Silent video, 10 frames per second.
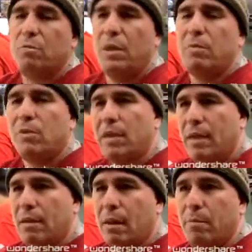People
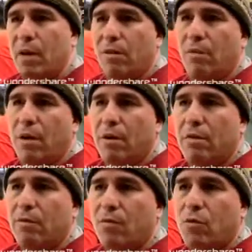get a Medal of
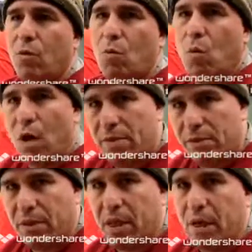Honor for one
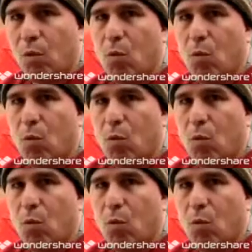thing,